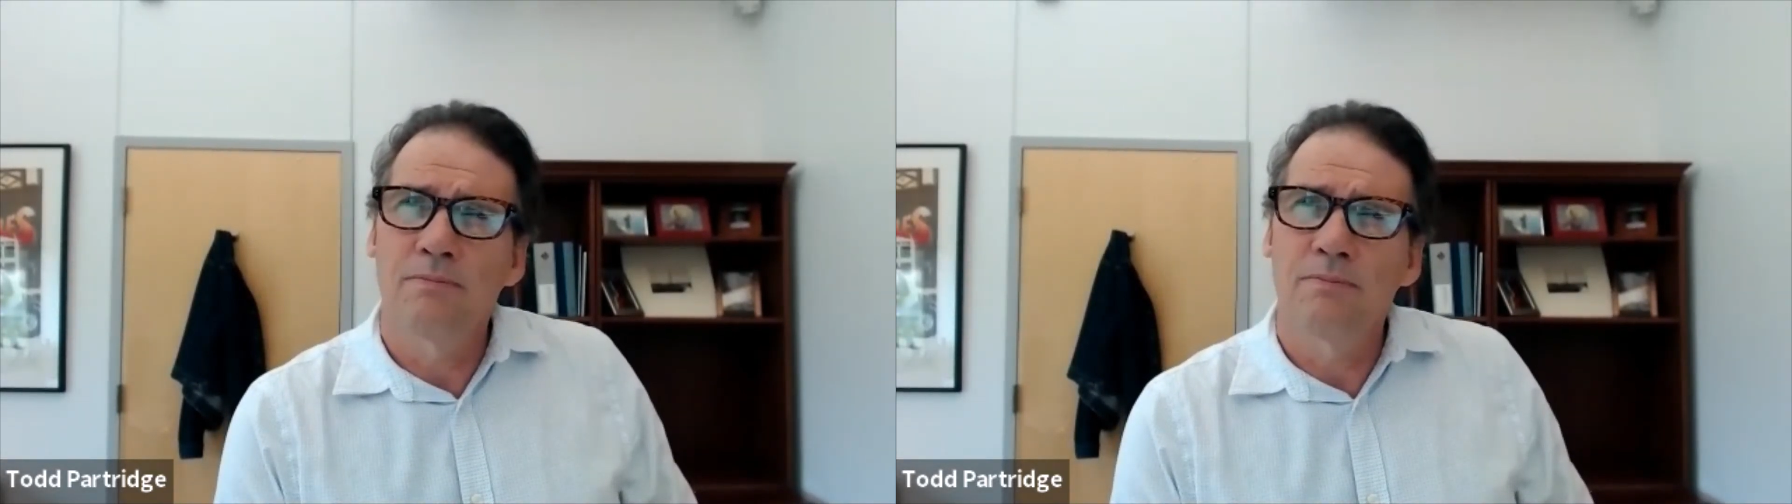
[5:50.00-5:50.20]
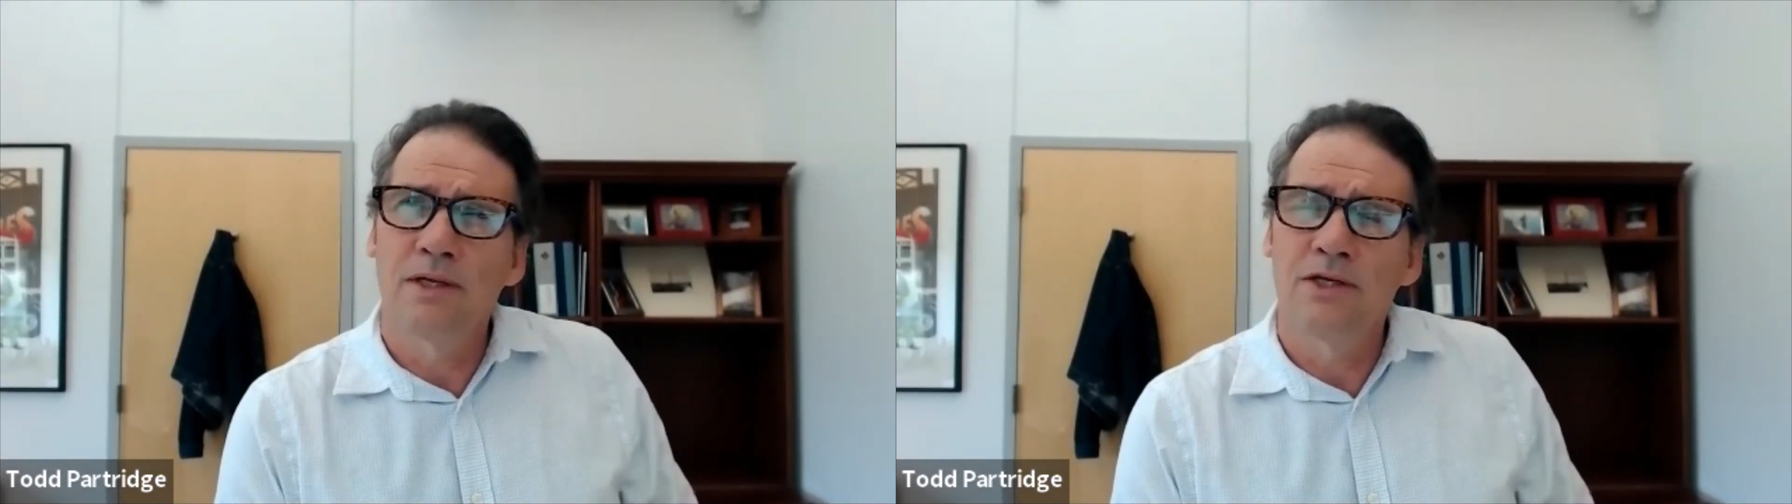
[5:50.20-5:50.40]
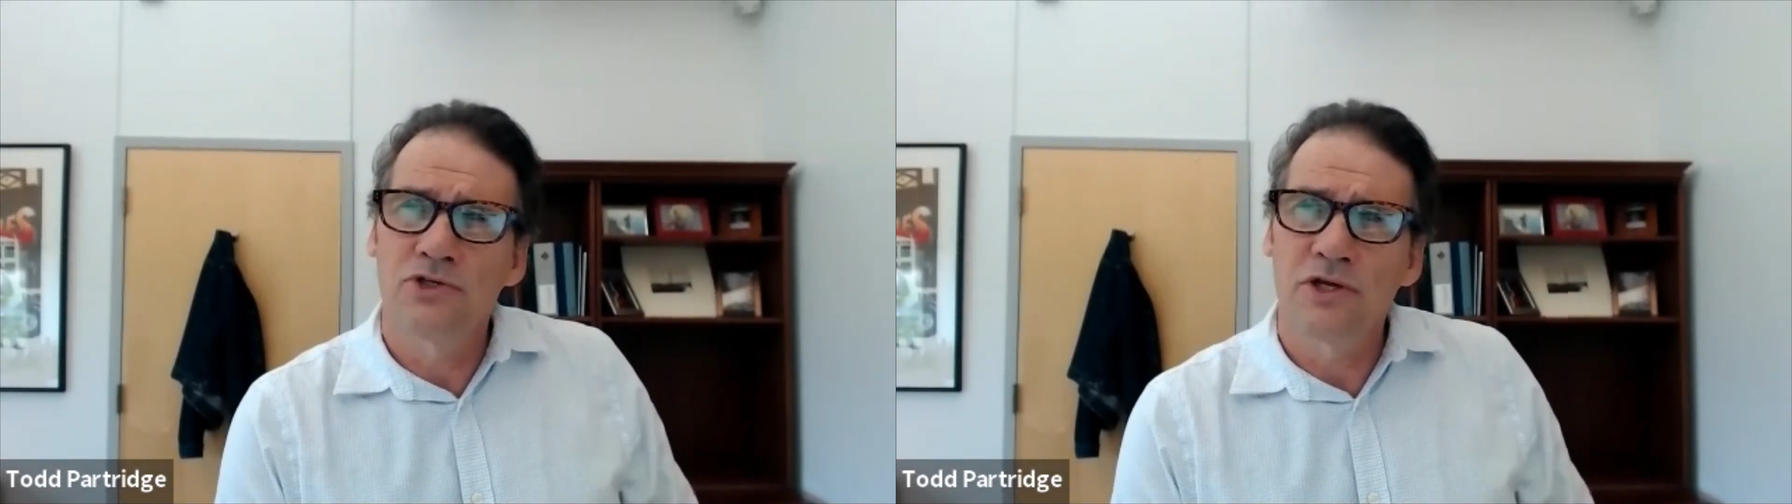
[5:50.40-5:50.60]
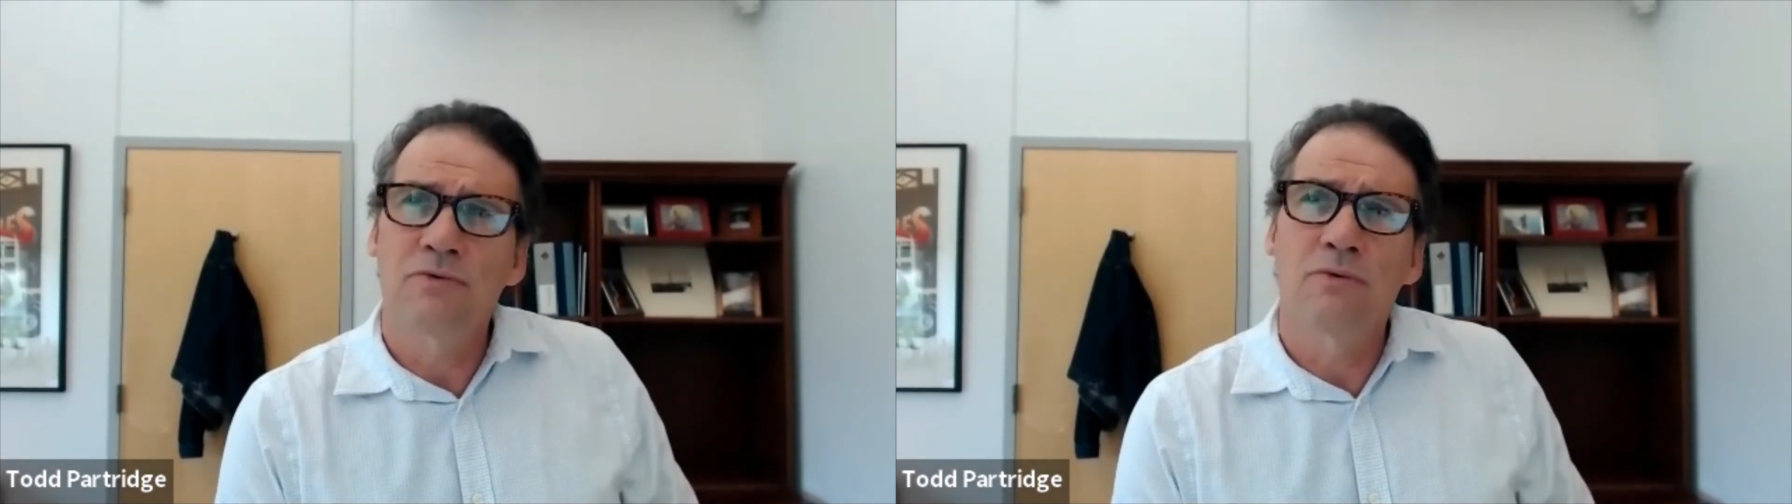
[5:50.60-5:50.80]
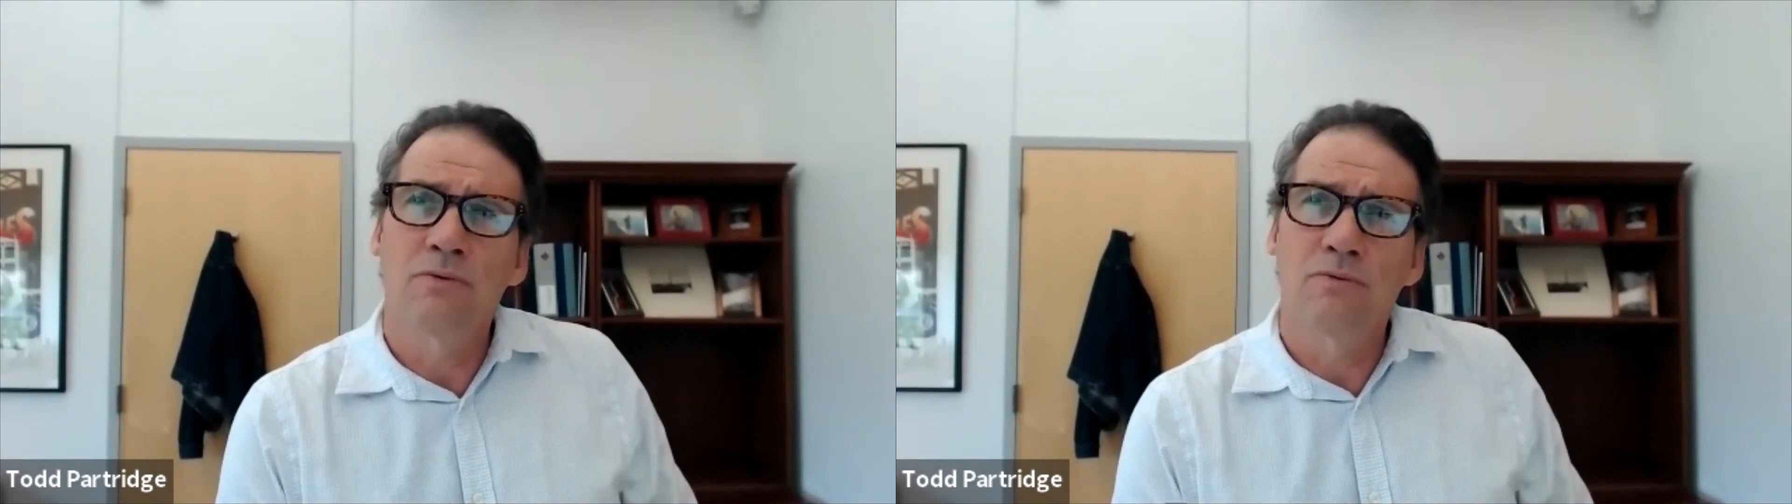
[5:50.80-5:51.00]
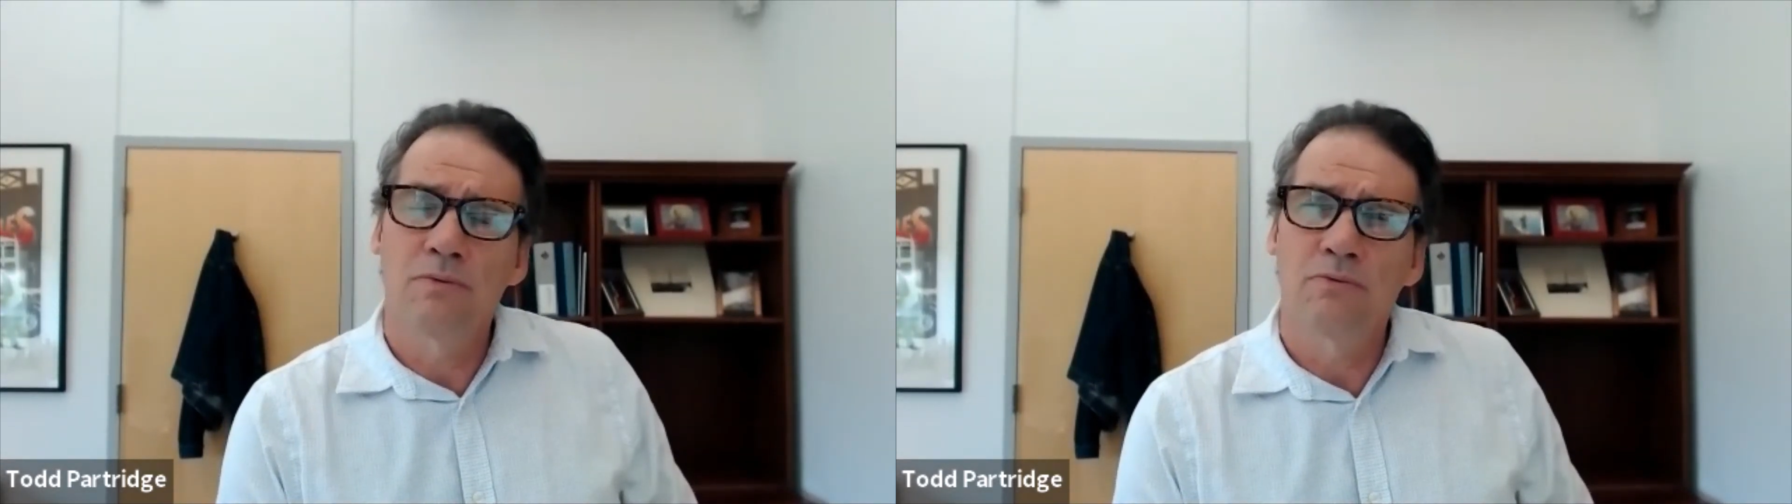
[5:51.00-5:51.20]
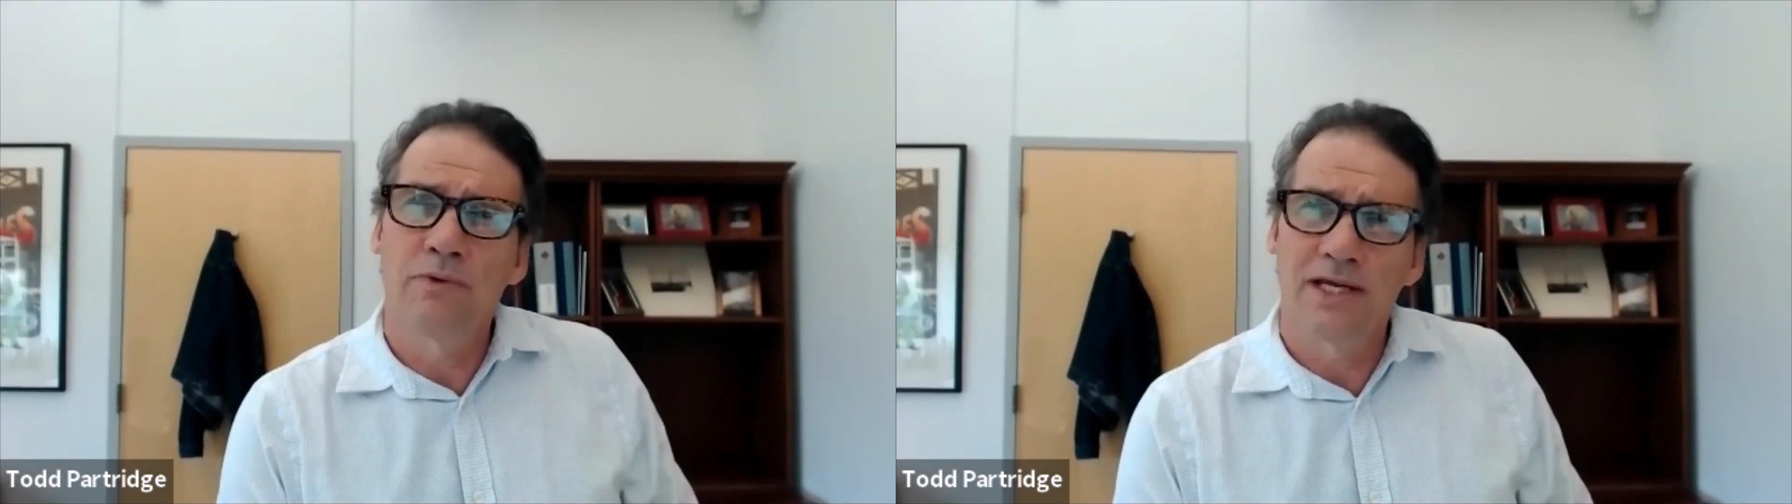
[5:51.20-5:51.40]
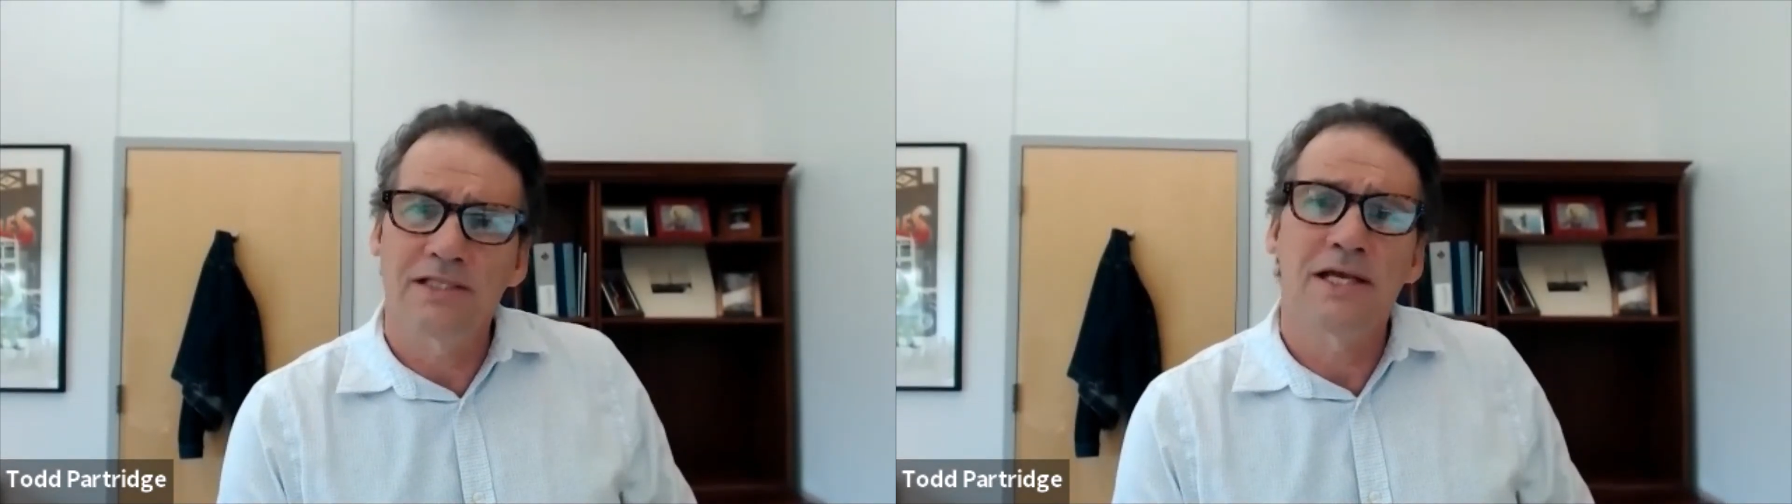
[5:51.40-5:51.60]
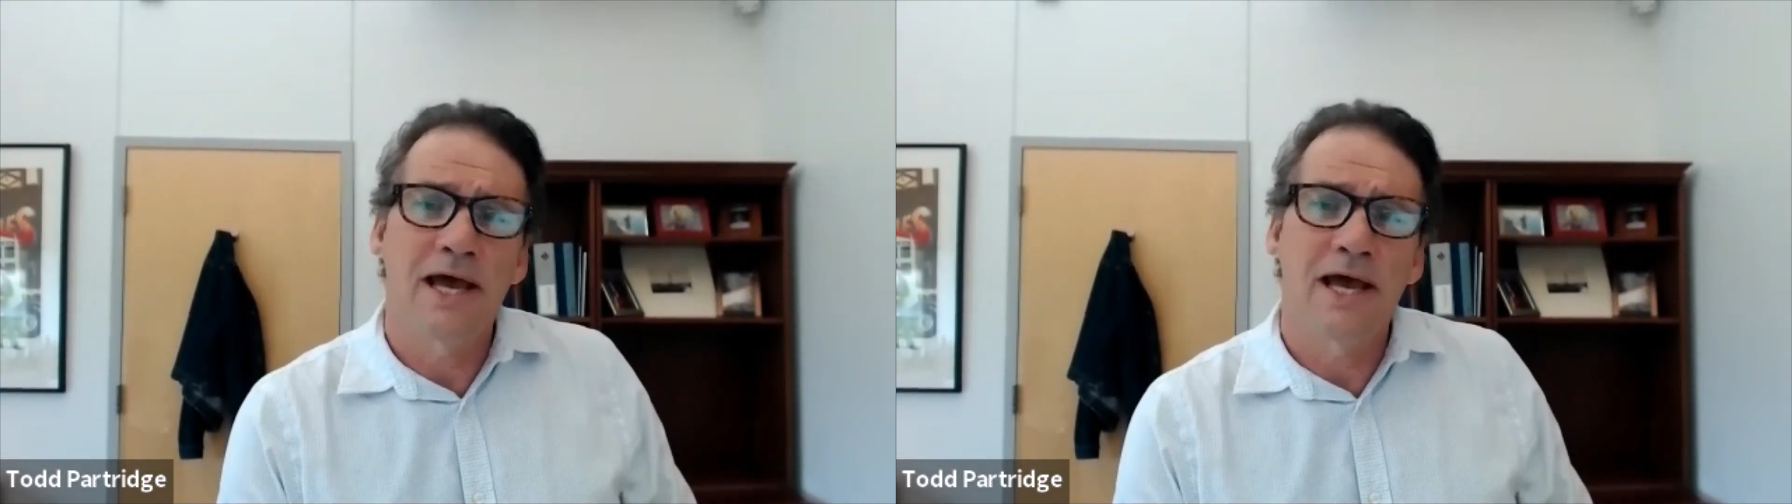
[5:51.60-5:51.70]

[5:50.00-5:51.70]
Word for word: in general rates